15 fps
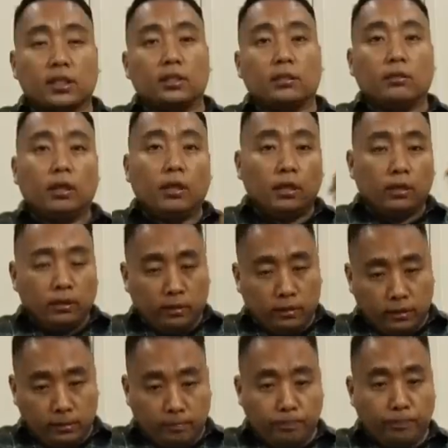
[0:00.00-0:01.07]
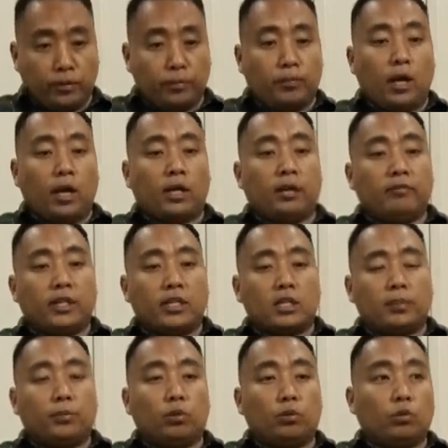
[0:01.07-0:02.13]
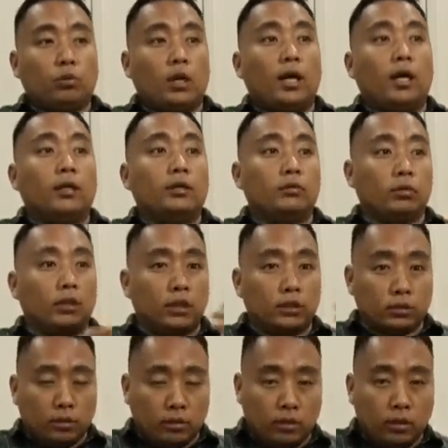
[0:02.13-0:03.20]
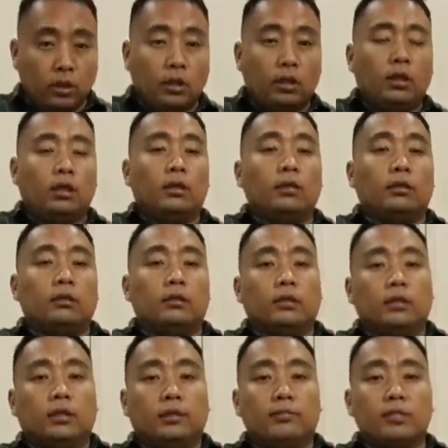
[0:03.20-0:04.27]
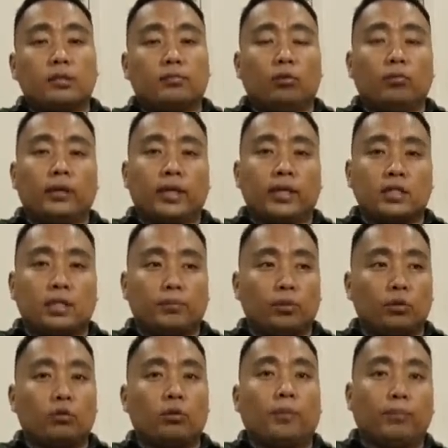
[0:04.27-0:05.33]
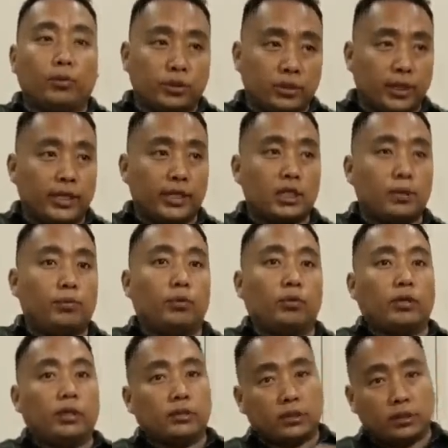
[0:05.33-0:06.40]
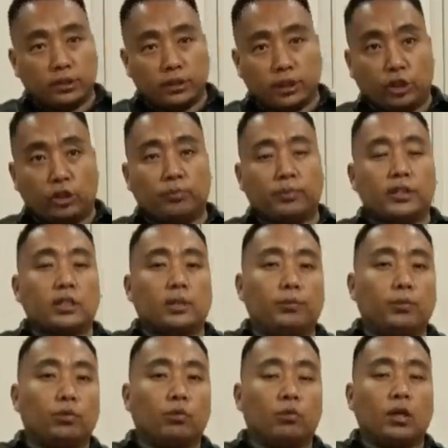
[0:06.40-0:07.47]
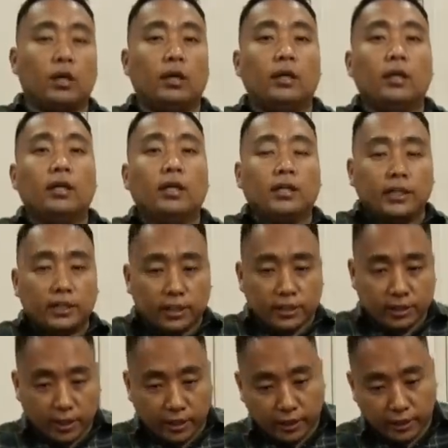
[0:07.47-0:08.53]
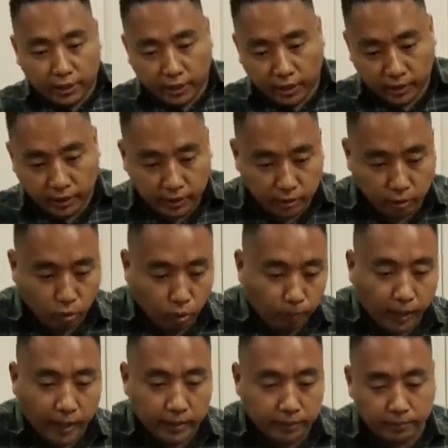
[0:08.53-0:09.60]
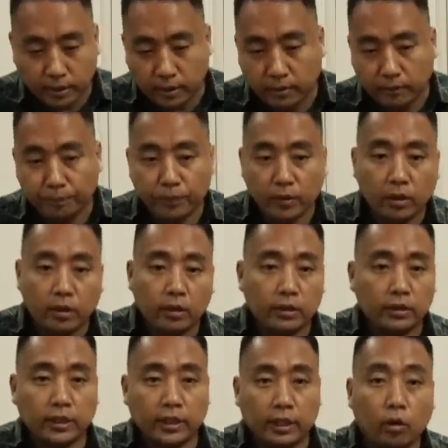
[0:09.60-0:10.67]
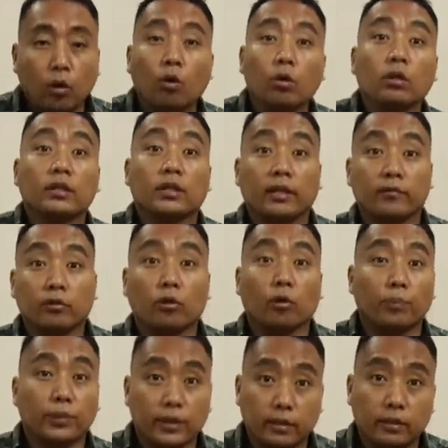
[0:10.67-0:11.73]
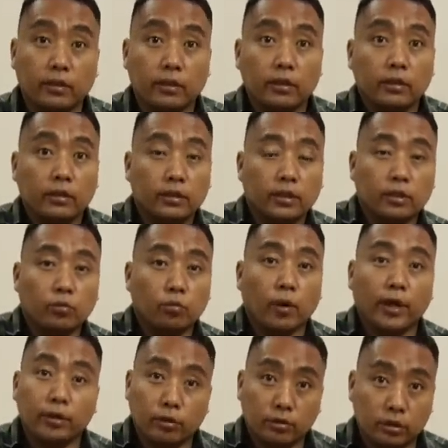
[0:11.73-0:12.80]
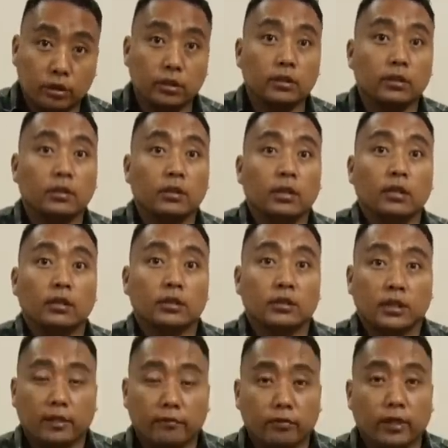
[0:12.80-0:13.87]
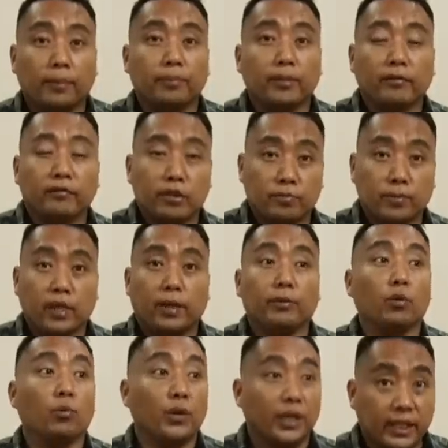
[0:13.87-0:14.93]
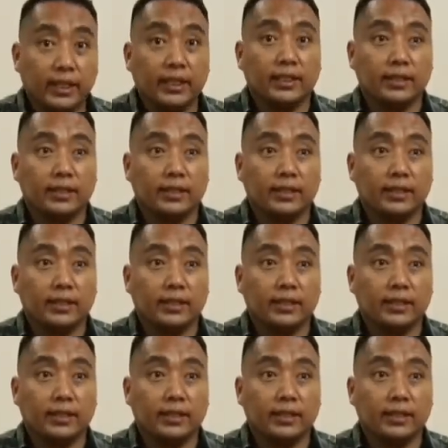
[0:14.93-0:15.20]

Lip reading: can Akavi ke support kura, nule Im Samung bage support kura, Pushka ke support kura, Sir Jacob ke support kura, leaders can inigan kan ke log paadante, they all gave an opinion that why not. If the NPF is becoming weak,